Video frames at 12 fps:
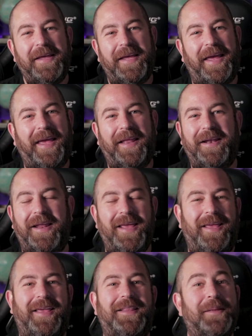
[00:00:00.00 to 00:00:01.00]
in
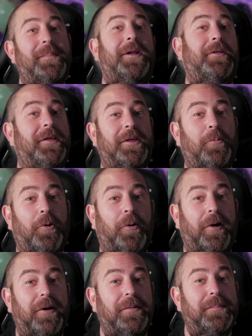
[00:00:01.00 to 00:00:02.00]
the middle of the
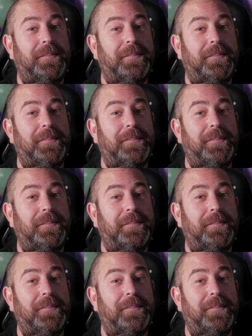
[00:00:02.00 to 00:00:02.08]
war.